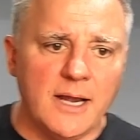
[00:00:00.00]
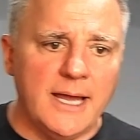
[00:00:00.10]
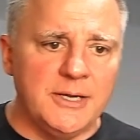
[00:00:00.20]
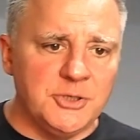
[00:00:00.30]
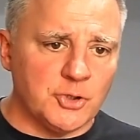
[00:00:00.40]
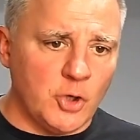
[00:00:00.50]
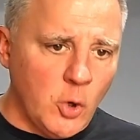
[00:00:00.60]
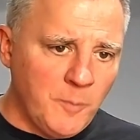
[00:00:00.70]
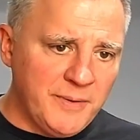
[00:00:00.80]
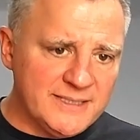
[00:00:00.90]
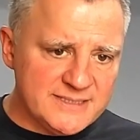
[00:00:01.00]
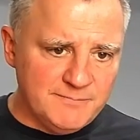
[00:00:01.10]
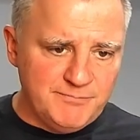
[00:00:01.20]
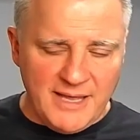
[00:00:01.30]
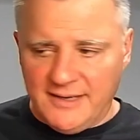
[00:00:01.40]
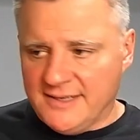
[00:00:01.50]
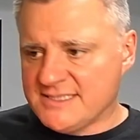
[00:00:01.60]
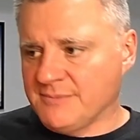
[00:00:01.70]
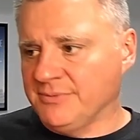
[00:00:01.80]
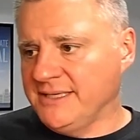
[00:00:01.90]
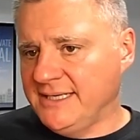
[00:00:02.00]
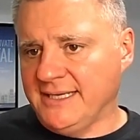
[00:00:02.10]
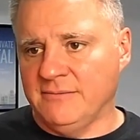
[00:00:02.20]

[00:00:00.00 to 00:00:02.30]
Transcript: and you're hoping to bandage the bleeding